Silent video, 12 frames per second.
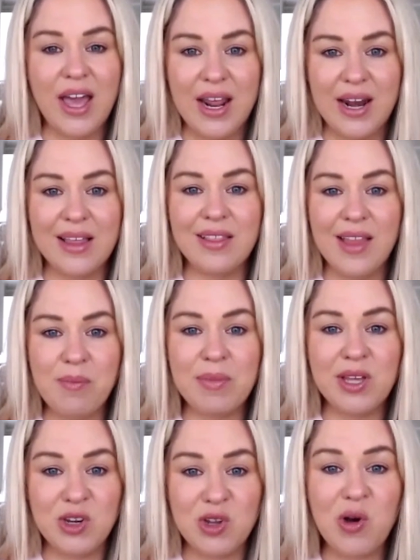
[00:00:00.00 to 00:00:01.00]
And it let me
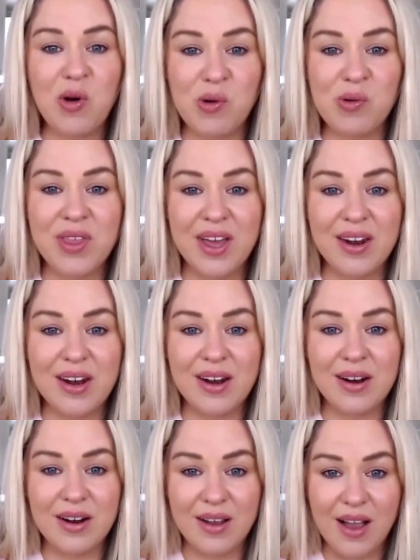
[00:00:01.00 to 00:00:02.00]
know that
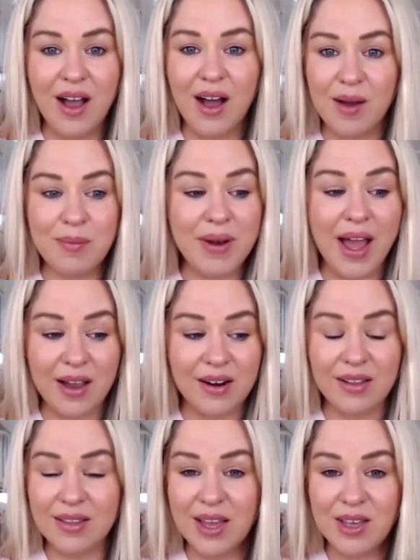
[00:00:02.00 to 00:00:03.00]
I'm not going to
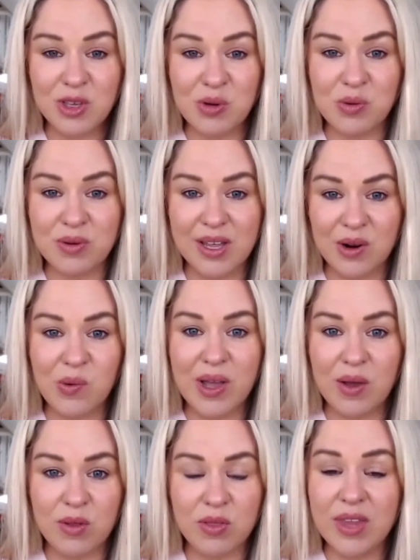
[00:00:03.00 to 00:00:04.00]
let you get away
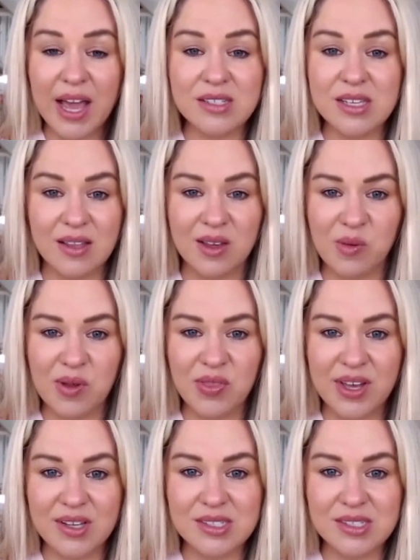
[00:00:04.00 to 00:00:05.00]
with not dealing with
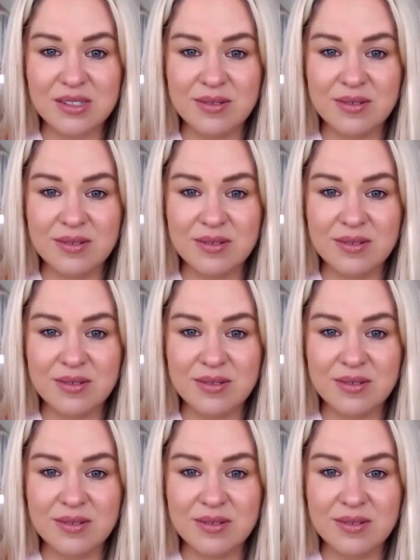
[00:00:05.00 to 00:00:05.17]
this.